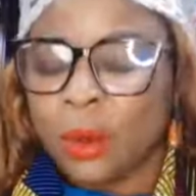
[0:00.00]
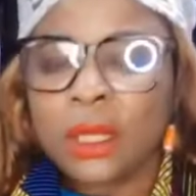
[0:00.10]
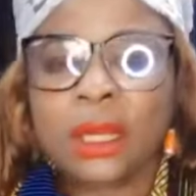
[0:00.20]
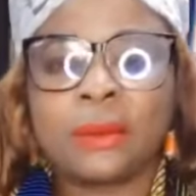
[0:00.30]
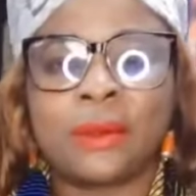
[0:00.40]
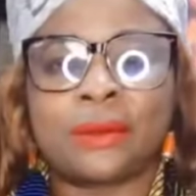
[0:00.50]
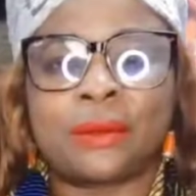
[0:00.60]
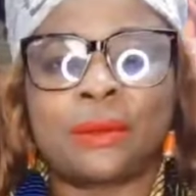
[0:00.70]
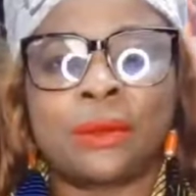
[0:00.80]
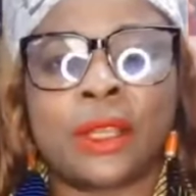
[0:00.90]
What happened
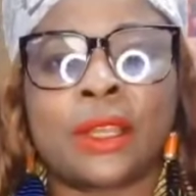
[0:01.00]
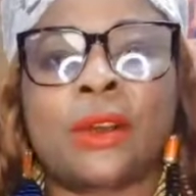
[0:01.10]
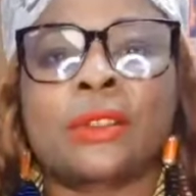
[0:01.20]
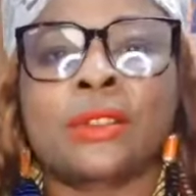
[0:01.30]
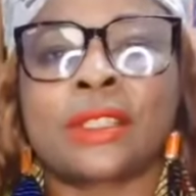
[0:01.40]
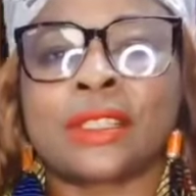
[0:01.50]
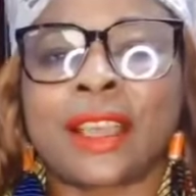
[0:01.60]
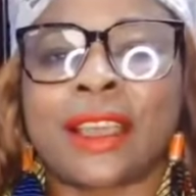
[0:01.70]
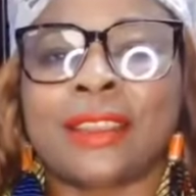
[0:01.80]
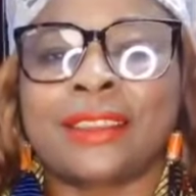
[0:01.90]
when he got to the
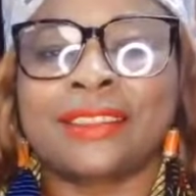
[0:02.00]
sky?